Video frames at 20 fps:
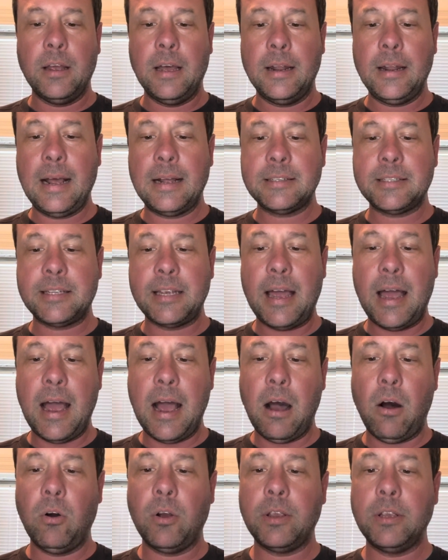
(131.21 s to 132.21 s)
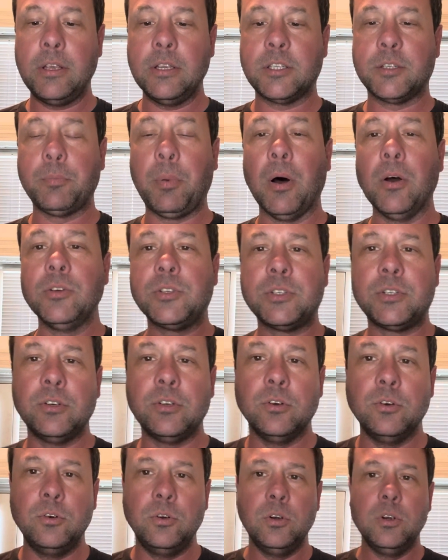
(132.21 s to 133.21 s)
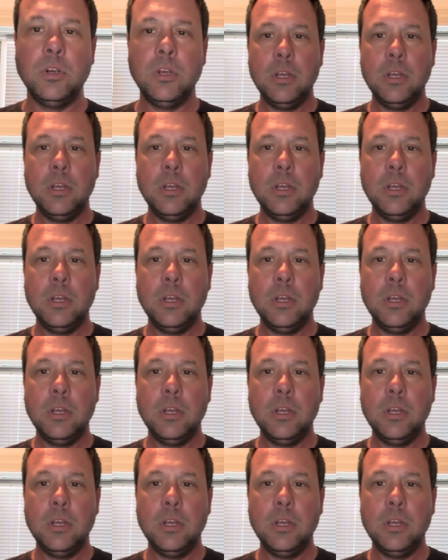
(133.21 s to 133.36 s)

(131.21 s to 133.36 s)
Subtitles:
And that's how you're supposed to